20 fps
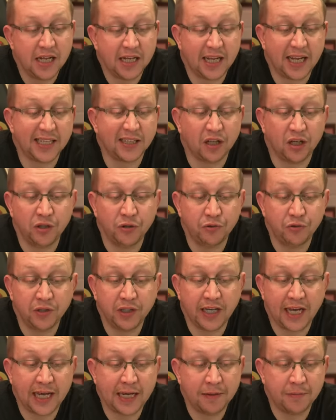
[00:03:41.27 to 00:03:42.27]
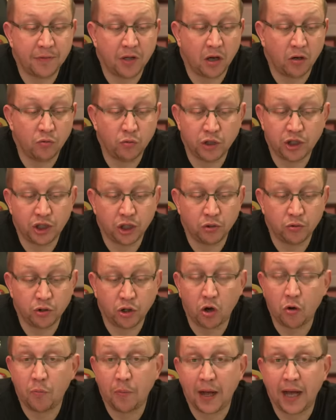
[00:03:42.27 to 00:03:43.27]
Like the Luton game, though, we showed
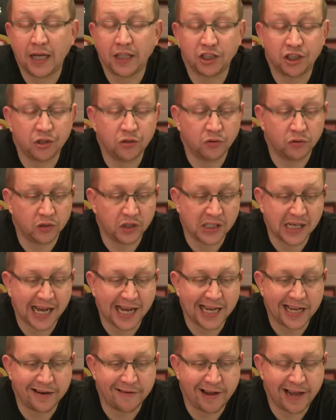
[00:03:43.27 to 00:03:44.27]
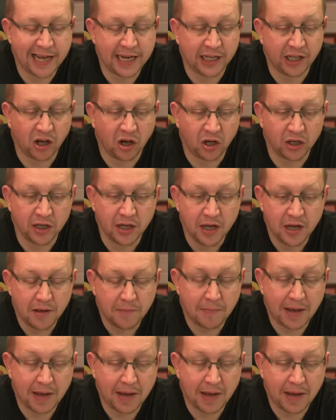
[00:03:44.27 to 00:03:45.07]
no passion or desire early on.